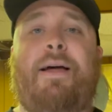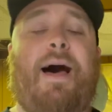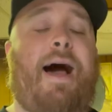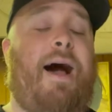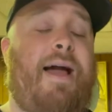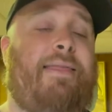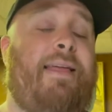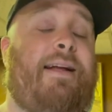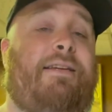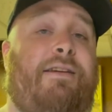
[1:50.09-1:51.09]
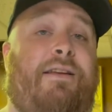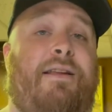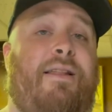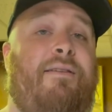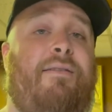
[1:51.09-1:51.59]
I think it's just
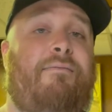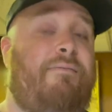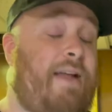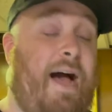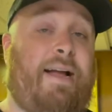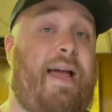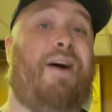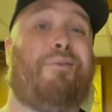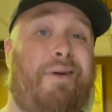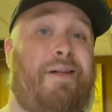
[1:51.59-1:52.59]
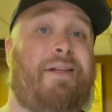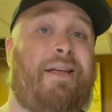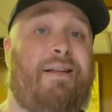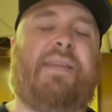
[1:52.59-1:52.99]
another knockout, really.